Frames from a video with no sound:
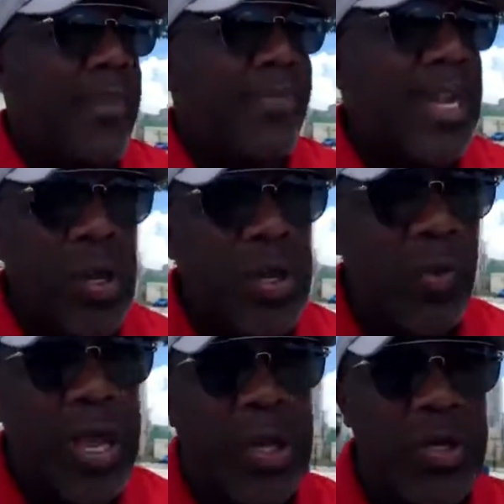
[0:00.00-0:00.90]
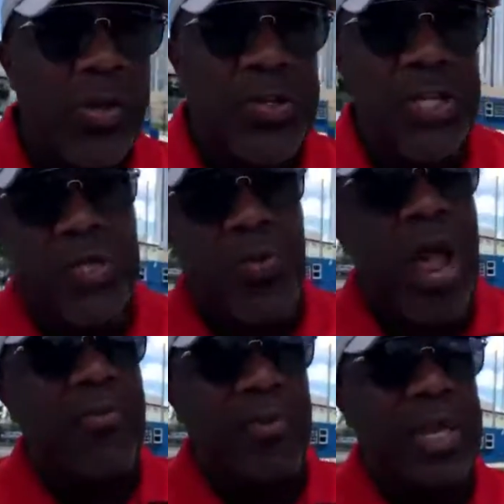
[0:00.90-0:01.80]
That's the only way you can turn a season
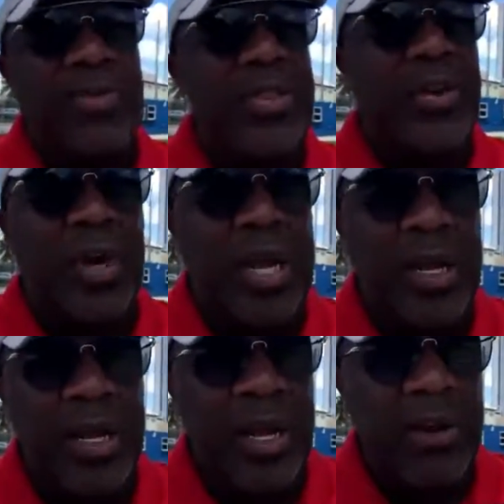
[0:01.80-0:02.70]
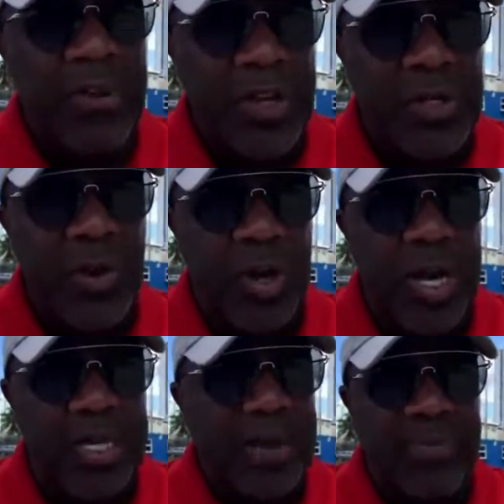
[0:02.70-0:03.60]
around from 11-30 and finish
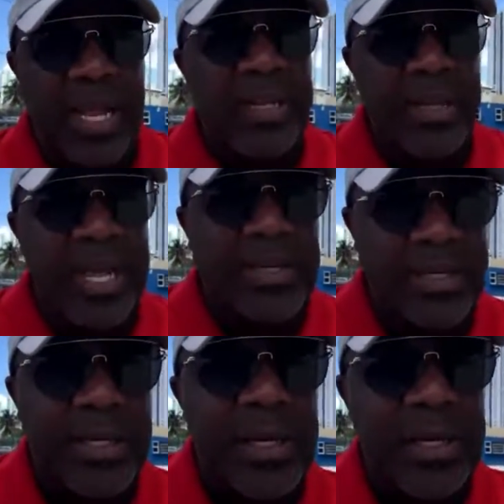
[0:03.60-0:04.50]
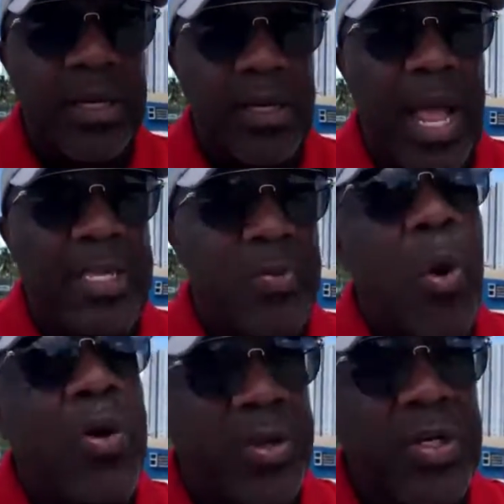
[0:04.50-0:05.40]
30-11. That's
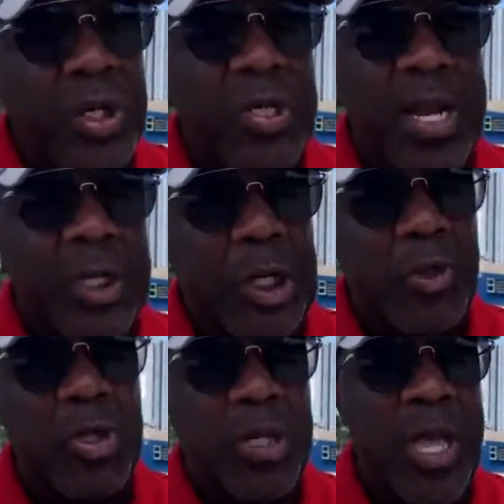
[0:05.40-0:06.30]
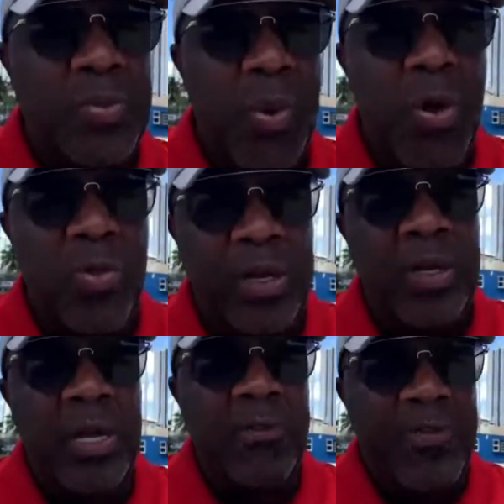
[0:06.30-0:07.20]
more than just execution. That's more than
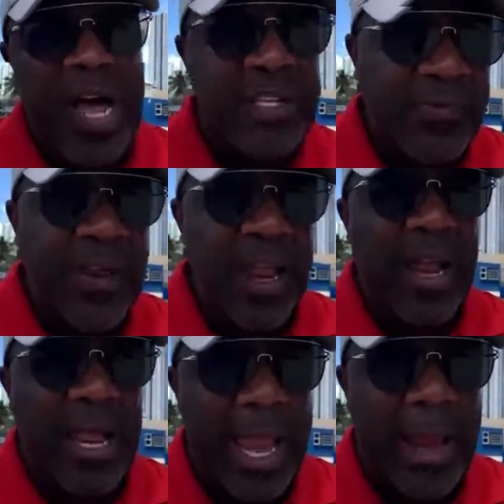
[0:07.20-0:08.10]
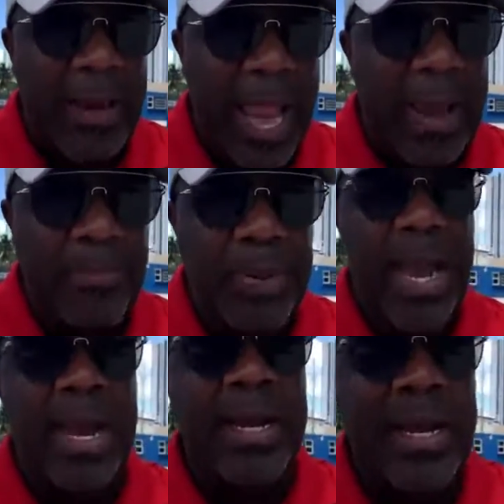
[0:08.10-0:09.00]
philosophy and game
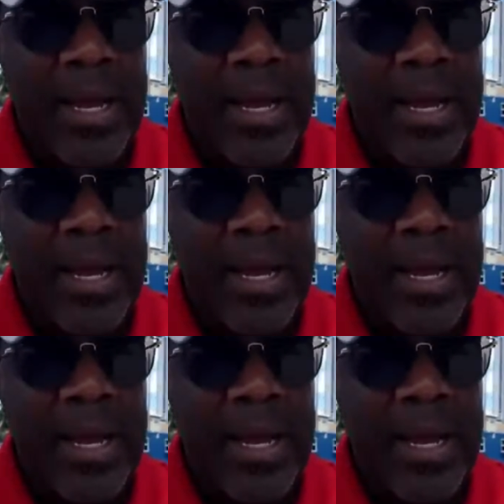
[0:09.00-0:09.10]
plan.